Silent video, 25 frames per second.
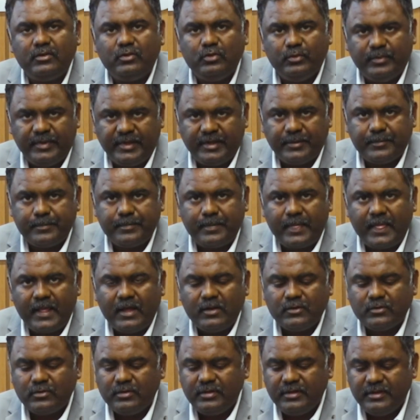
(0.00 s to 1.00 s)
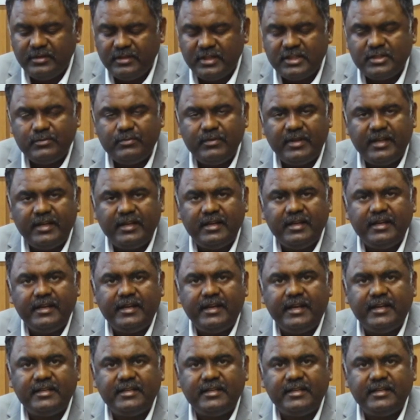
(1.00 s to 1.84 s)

to me. So in this way,